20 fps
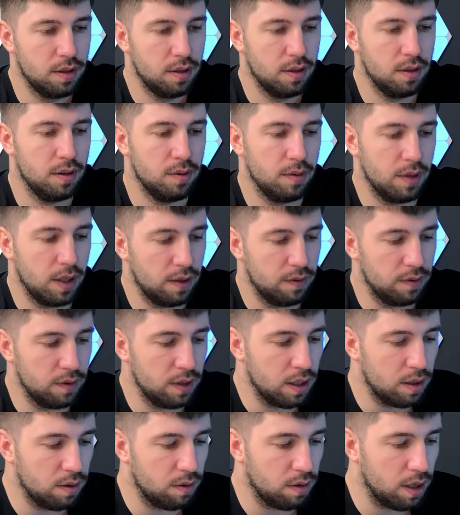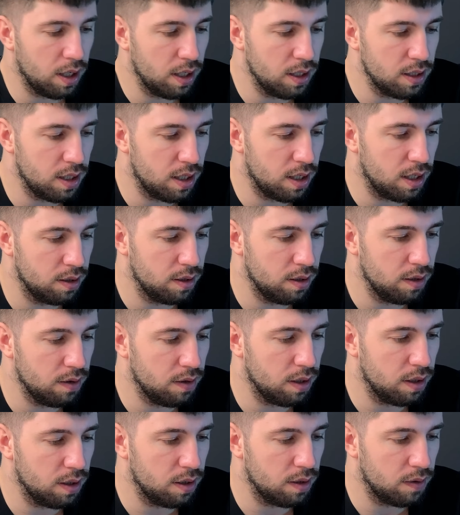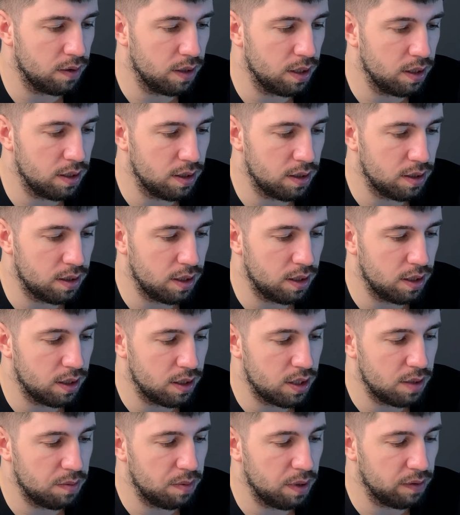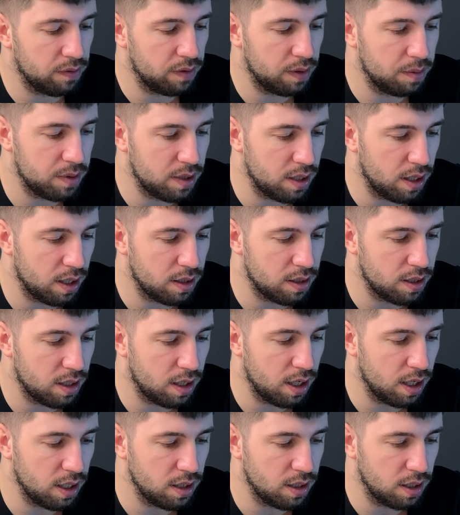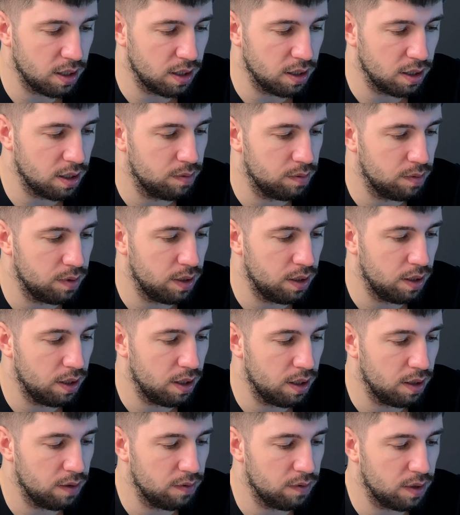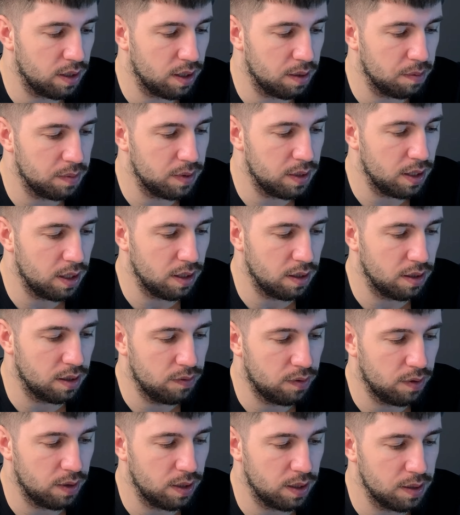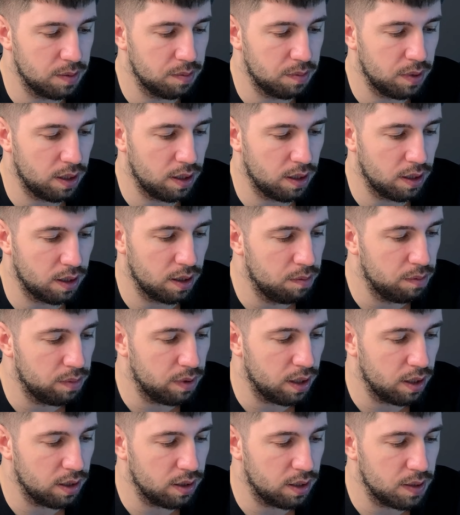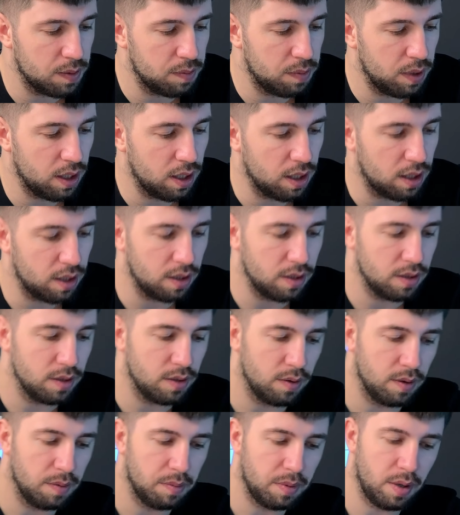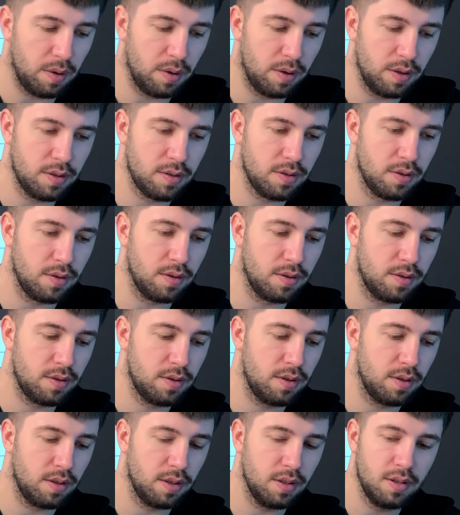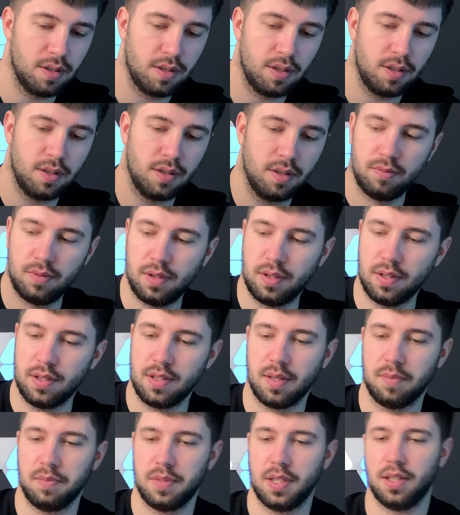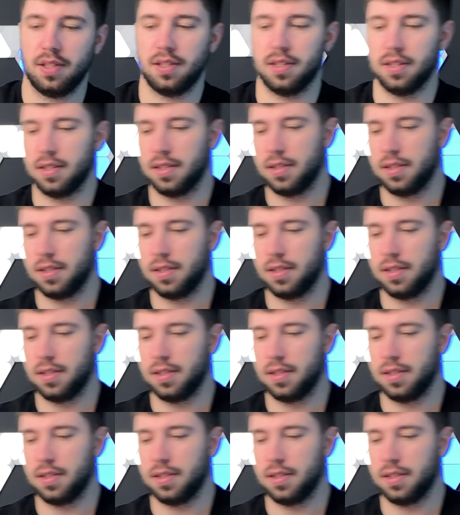Oh, we have Equalizer and you can already see the JBL Flip 6 connected. We have an update for the speaker. Plug the speaker into a power source to continue. Let's update it.